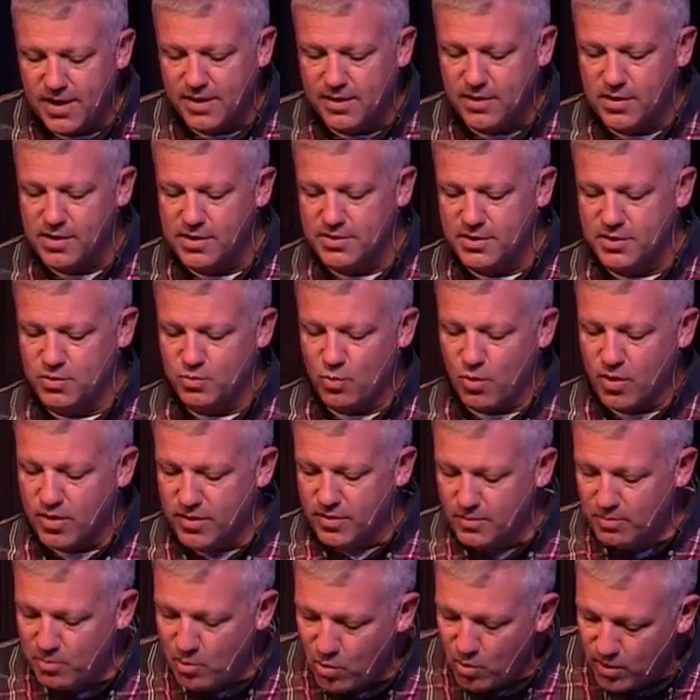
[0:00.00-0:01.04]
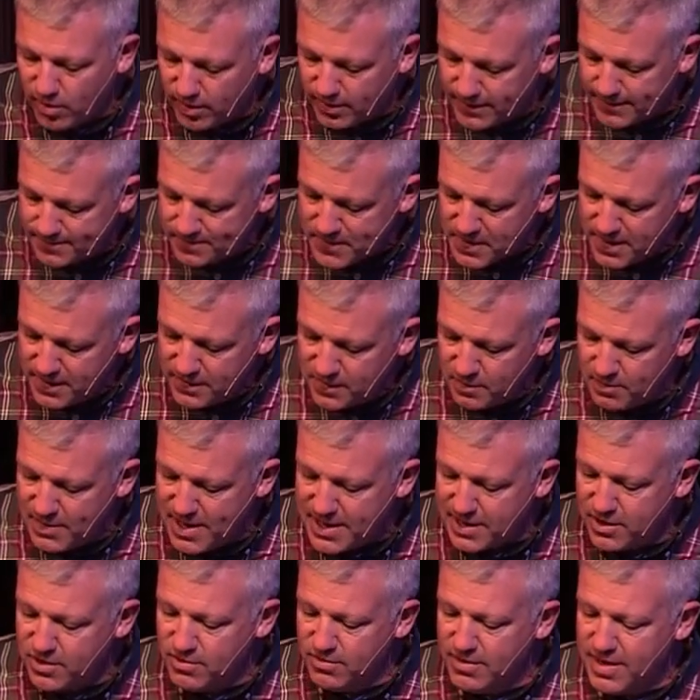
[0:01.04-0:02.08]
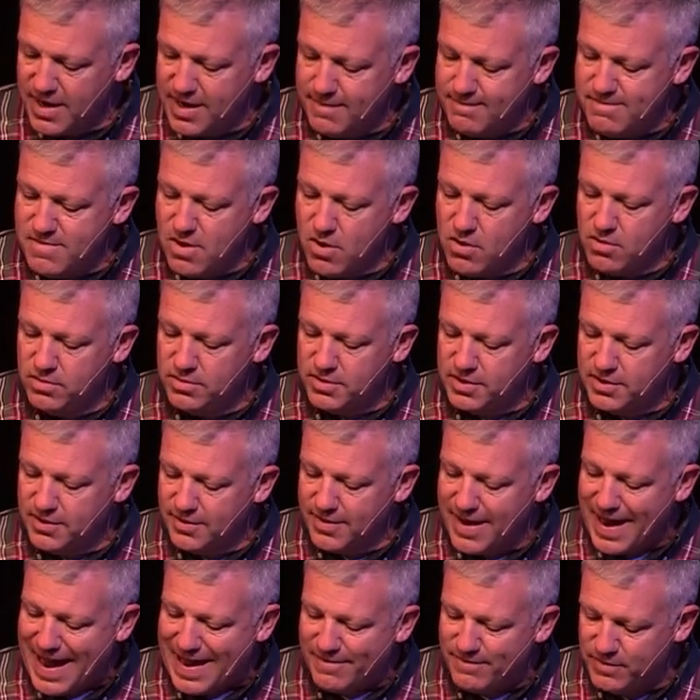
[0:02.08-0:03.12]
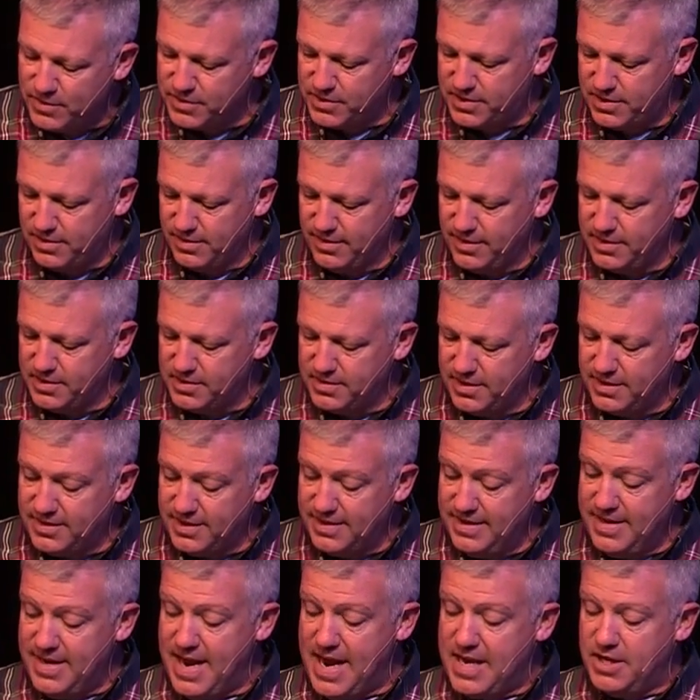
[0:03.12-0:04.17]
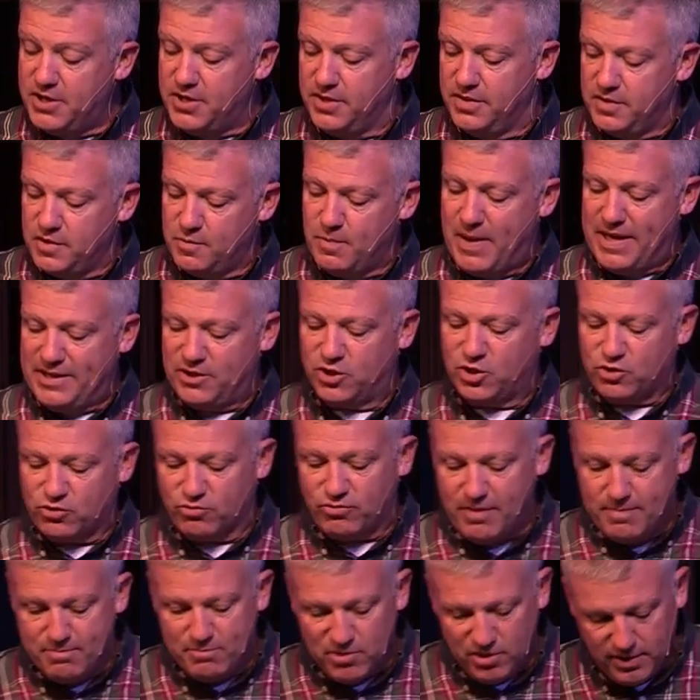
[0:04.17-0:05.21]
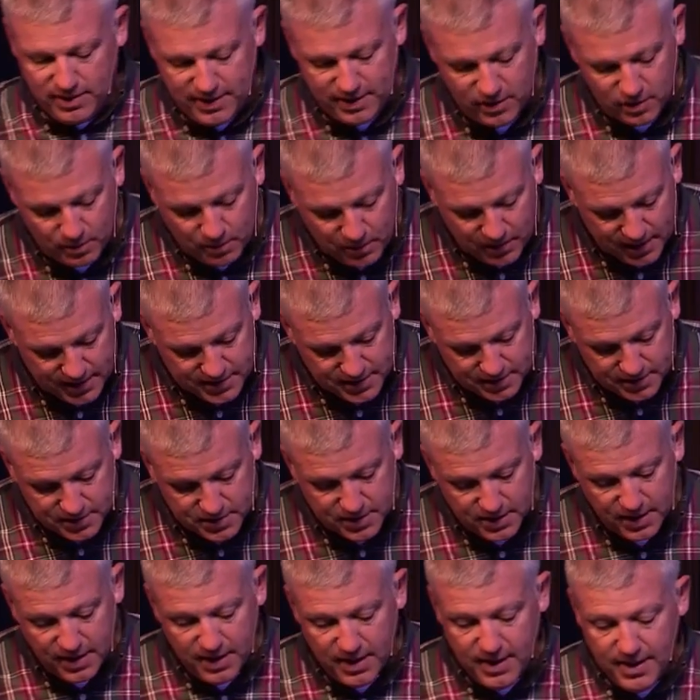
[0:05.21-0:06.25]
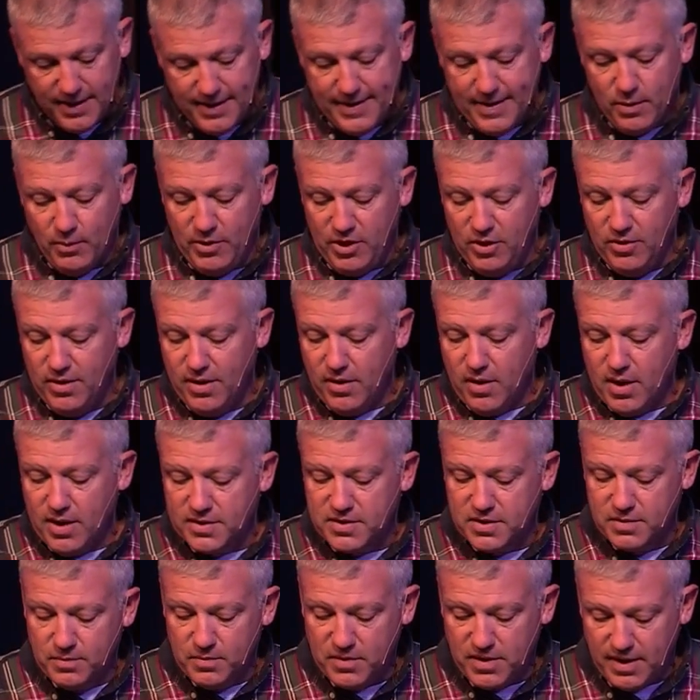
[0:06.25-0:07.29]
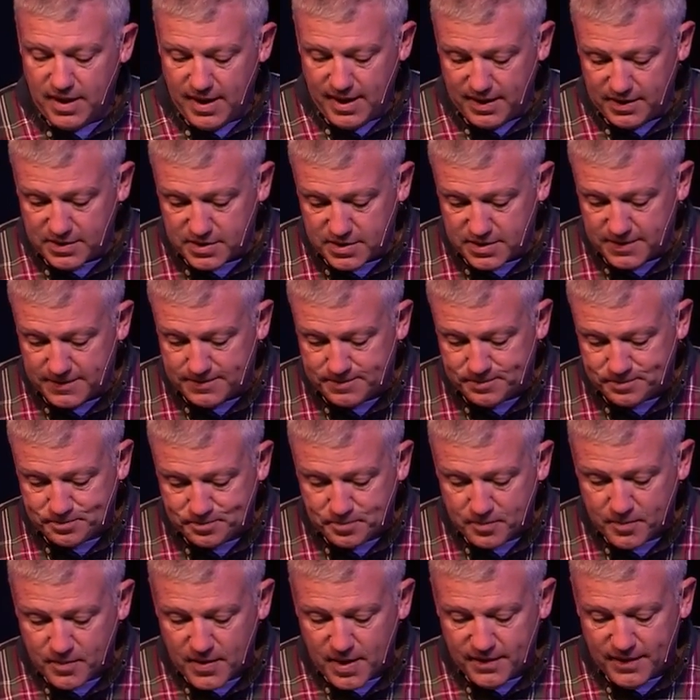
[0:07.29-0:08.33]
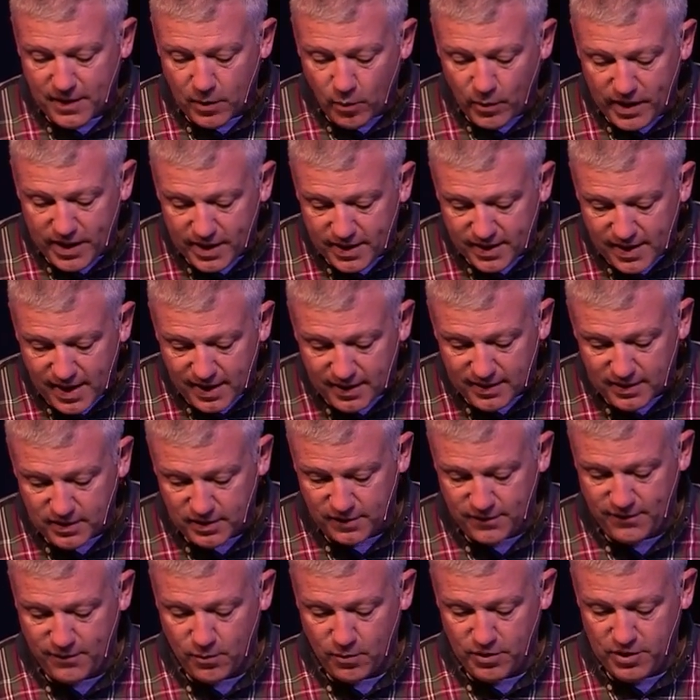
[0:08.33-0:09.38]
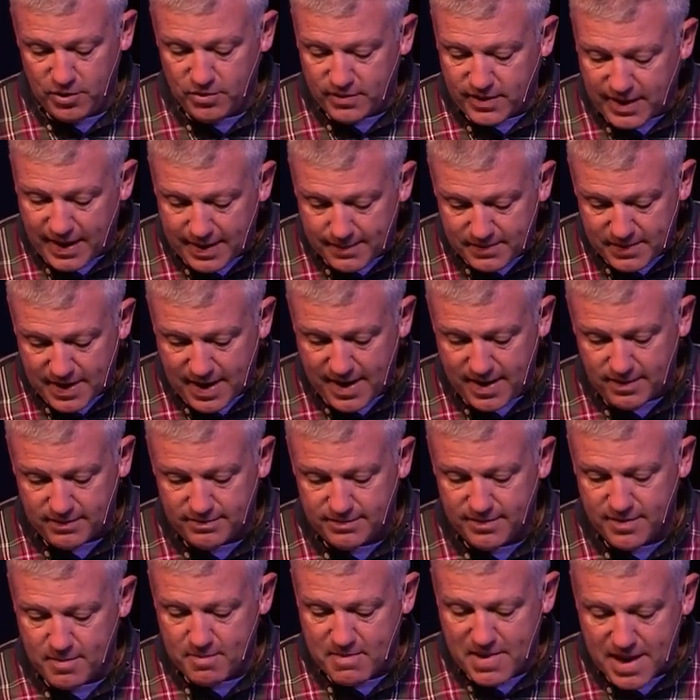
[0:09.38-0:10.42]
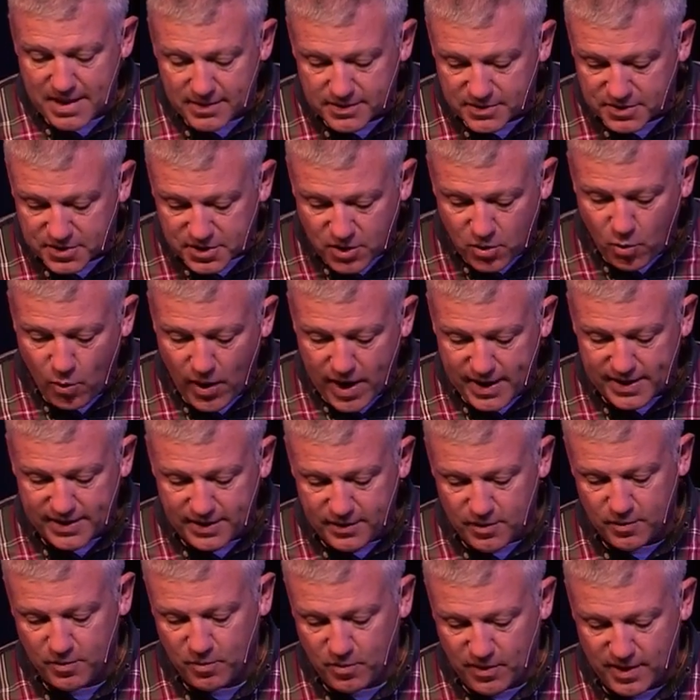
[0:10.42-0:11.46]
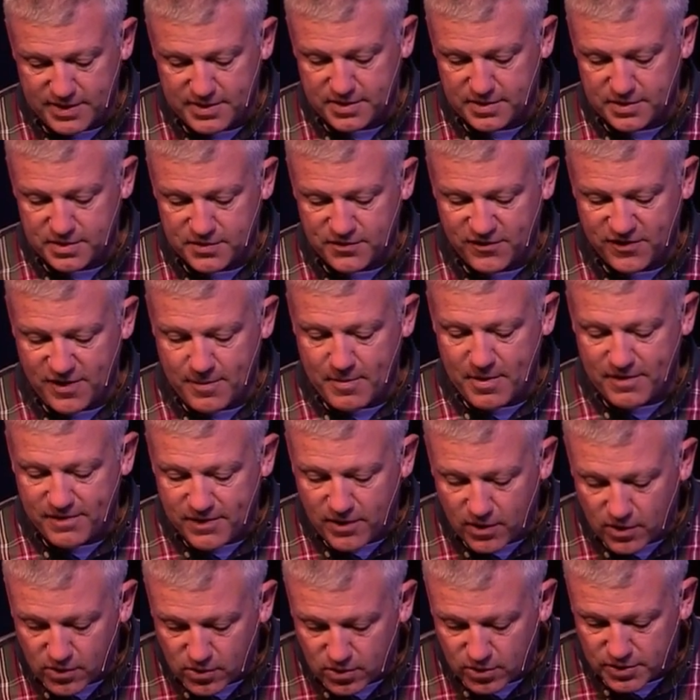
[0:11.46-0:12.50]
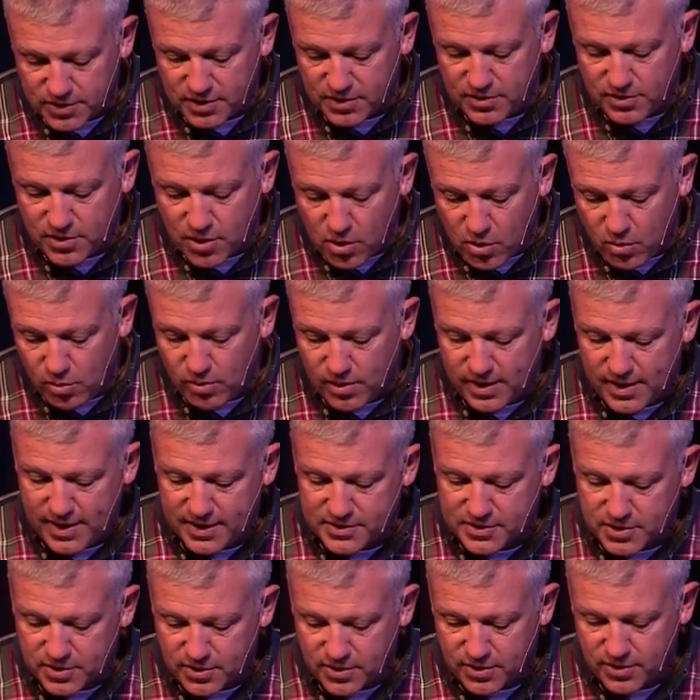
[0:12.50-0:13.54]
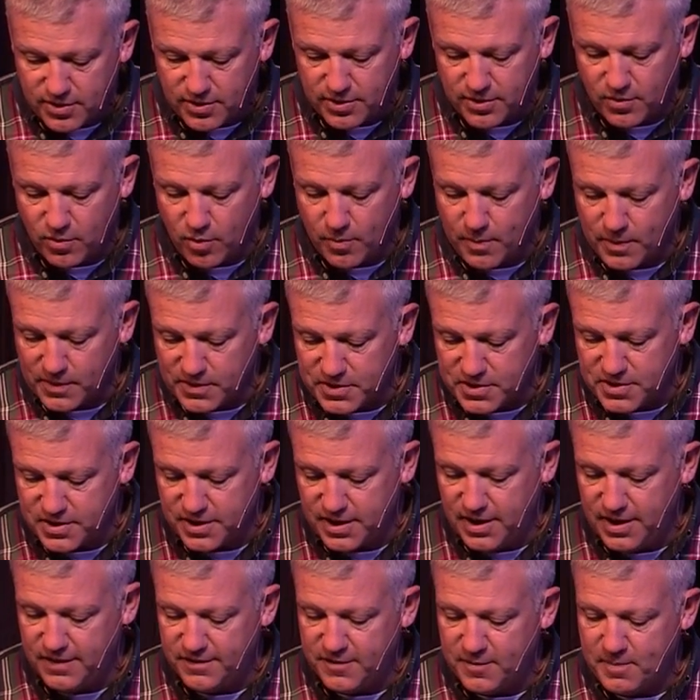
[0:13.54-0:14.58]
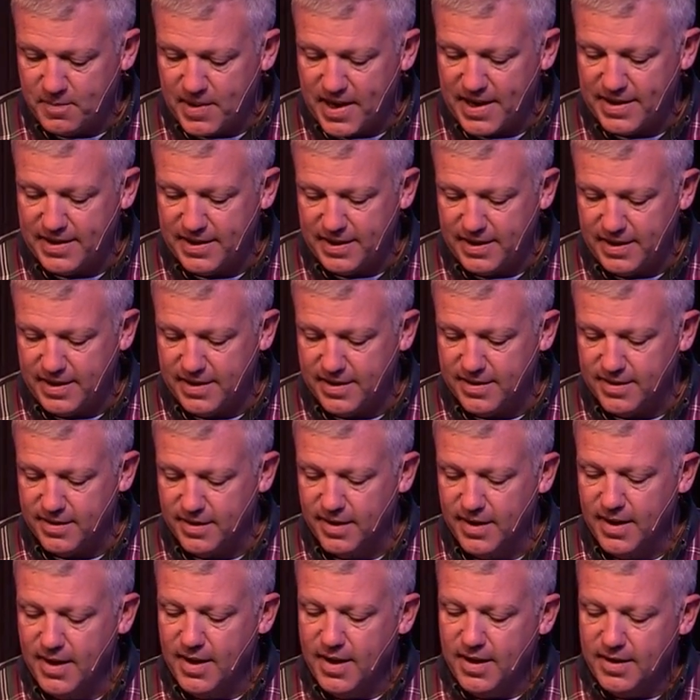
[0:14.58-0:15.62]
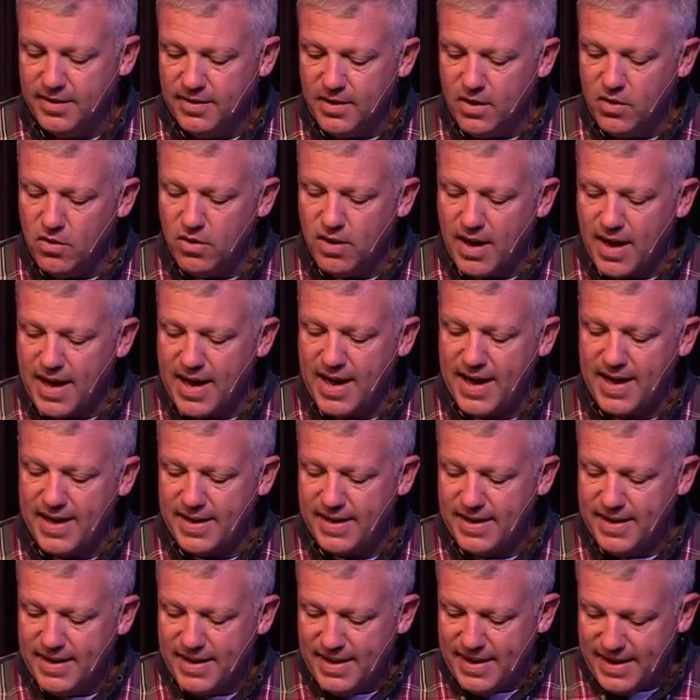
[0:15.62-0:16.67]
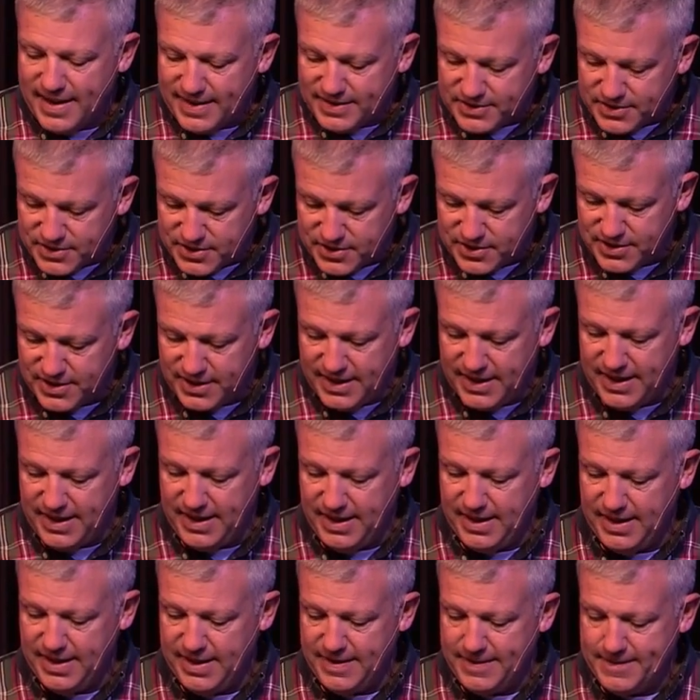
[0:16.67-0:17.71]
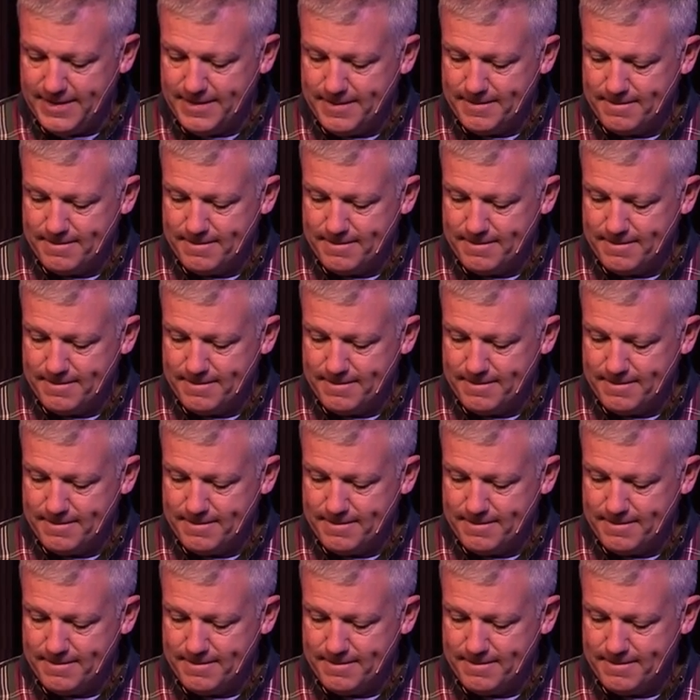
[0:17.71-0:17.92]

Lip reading: causes water to boil, to make your name known to your adversaries, that the nations might tremble at your presence. When you did awesome things that we did not look for, you came down, the mountains quaked at your presence. From of old, no one has heard or perceived by the ear. No eye has seen